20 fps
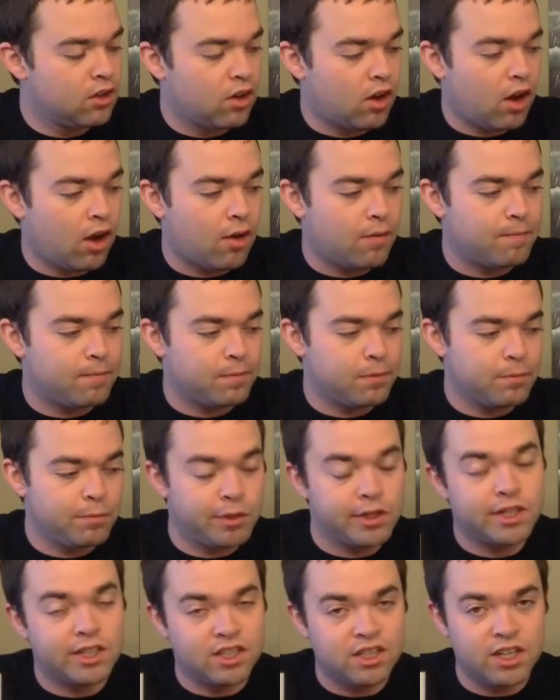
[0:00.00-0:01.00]

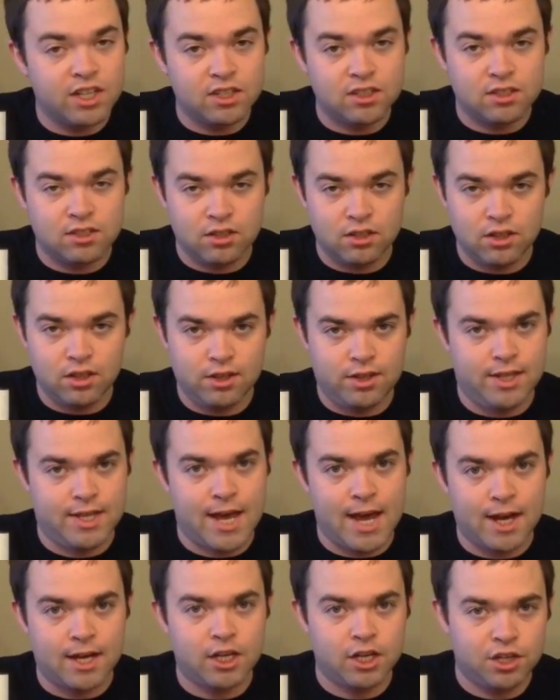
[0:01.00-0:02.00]
But it is
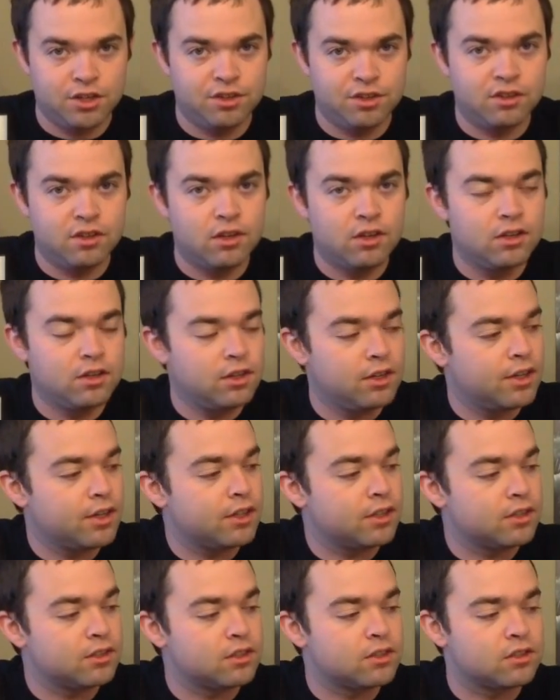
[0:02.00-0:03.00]
that good.
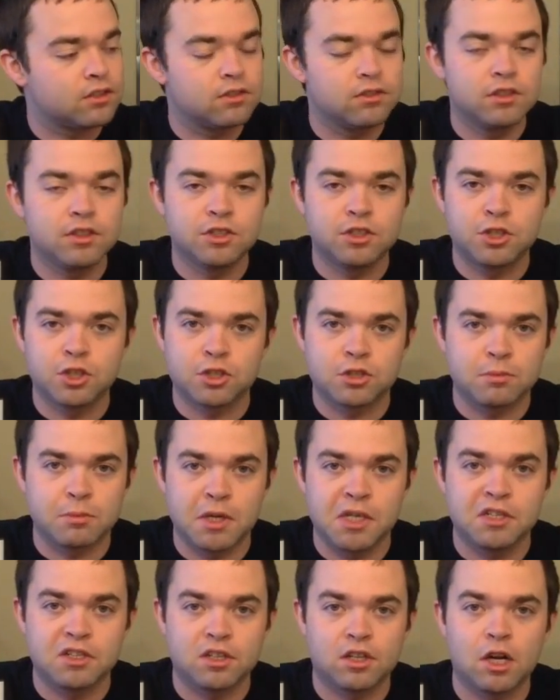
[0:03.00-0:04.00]
It's just
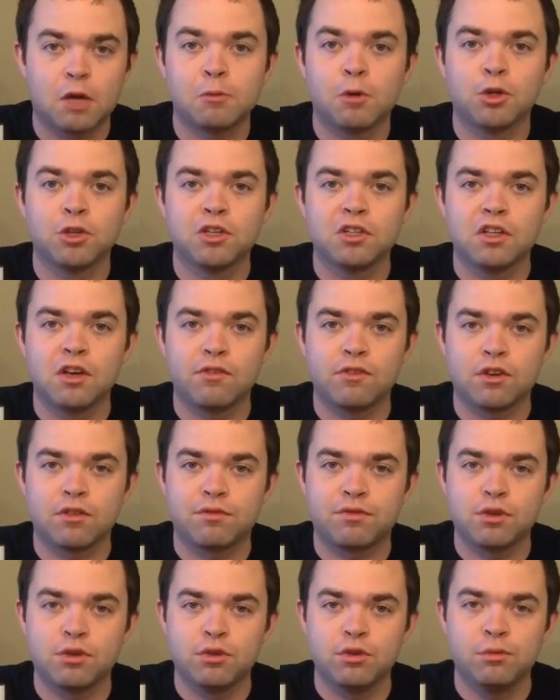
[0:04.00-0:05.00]
amazing. And I'm only leaving a
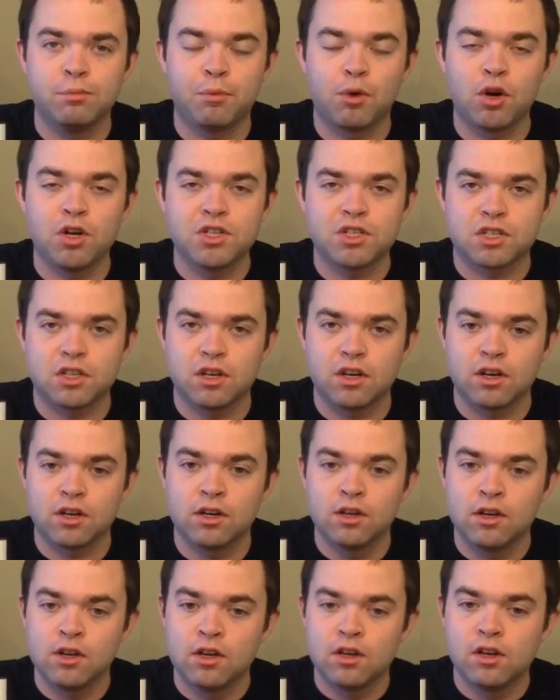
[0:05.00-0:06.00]
few points there,
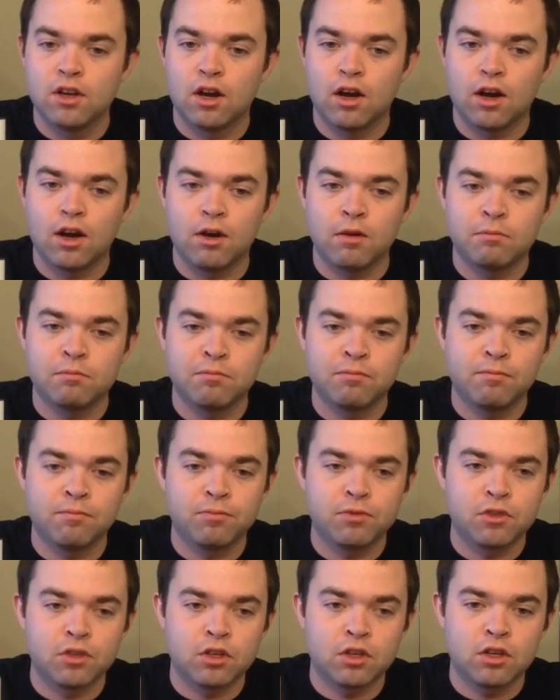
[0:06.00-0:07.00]

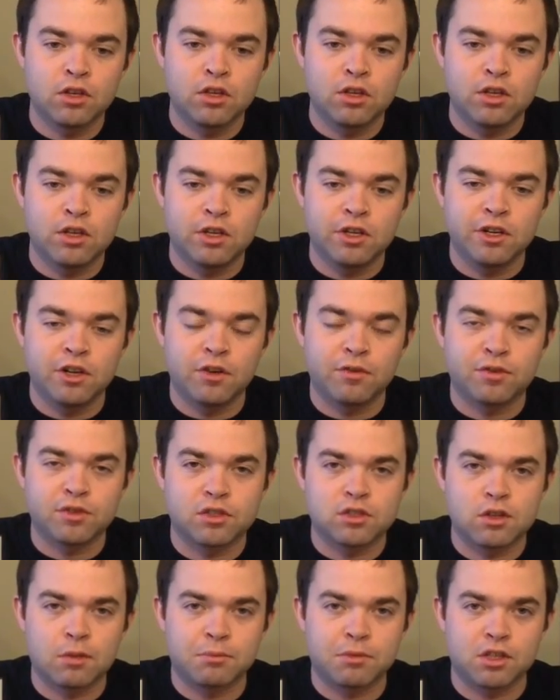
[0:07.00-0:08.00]
for
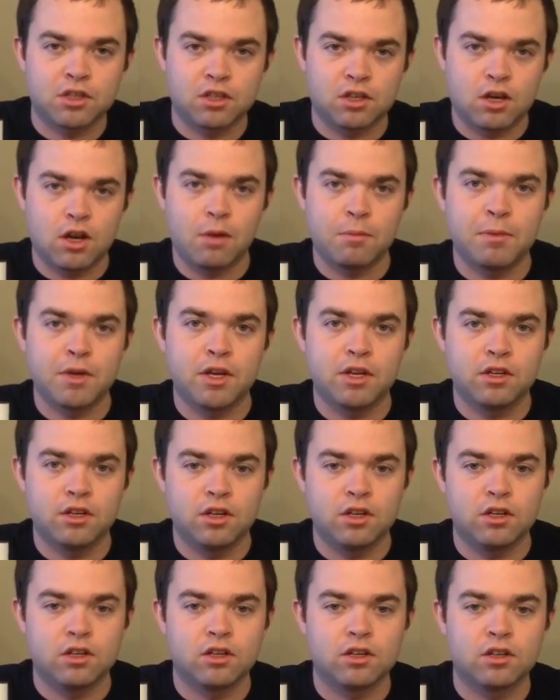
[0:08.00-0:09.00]
something to come in
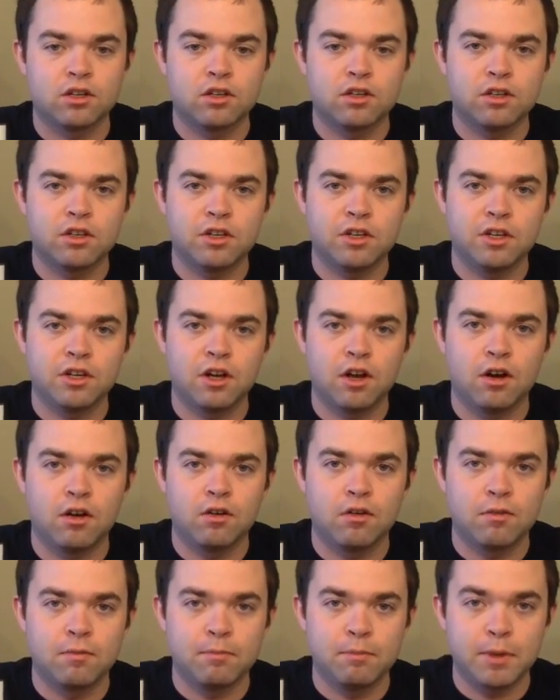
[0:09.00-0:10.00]
and,
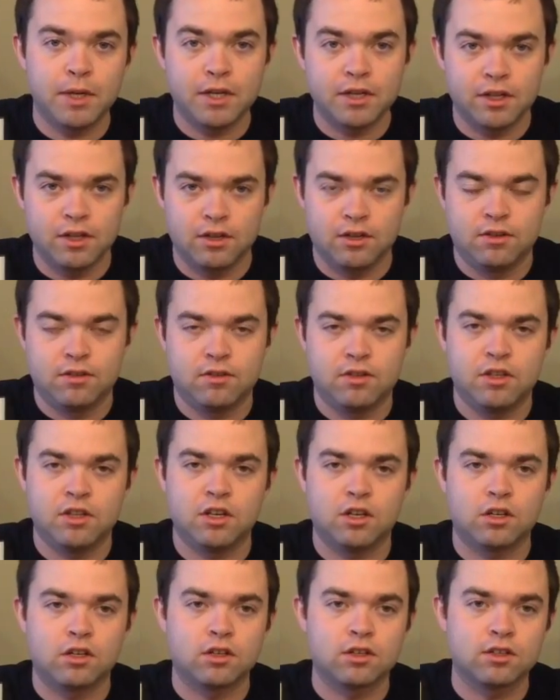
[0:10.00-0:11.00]
beat it.
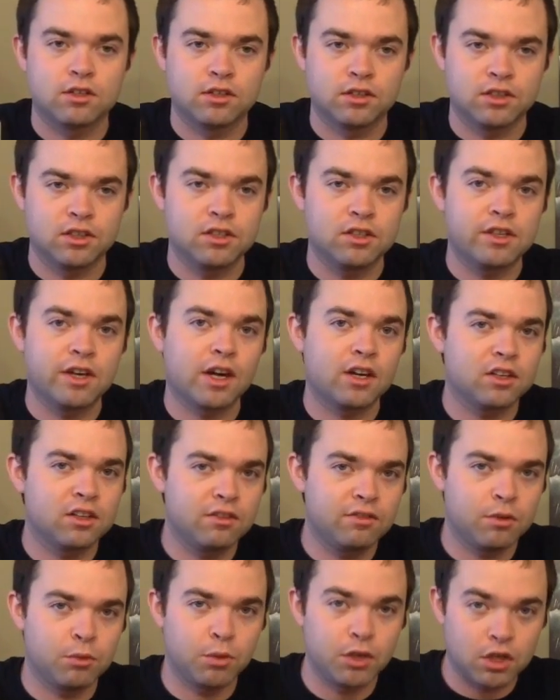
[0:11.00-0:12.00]
You got to
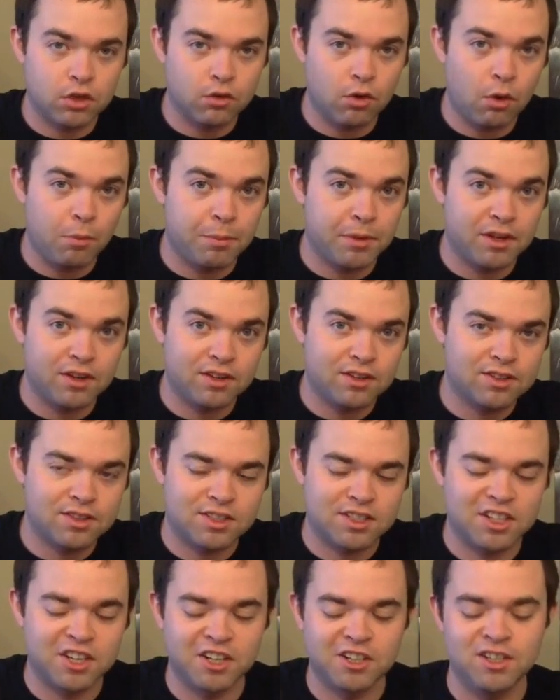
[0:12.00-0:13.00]
leave the window open.
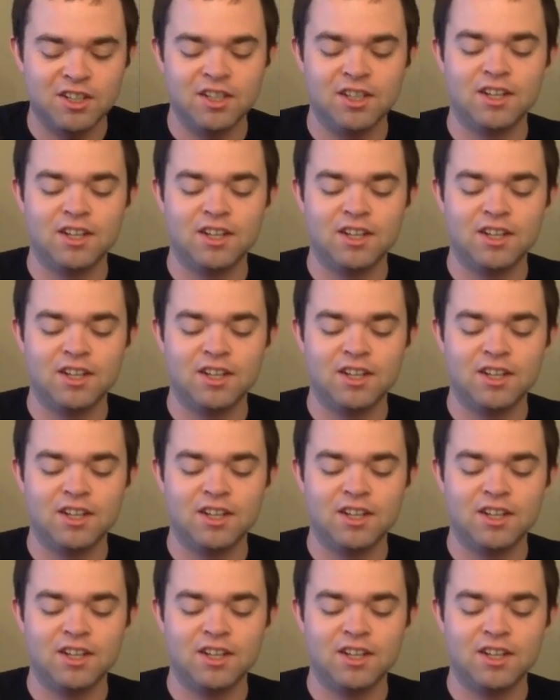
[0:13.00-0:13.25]
So,